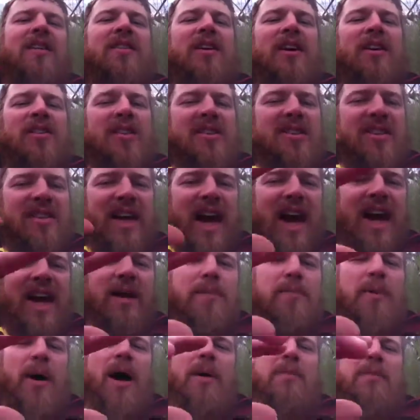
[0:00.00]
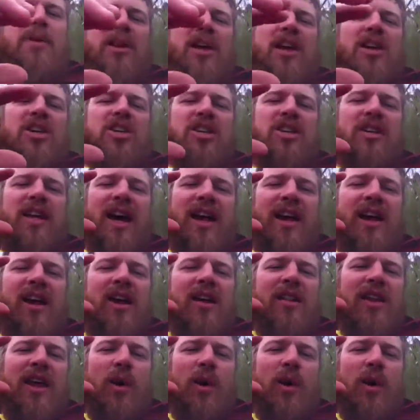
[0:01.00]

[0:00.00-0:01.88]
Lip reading: they're the static population, that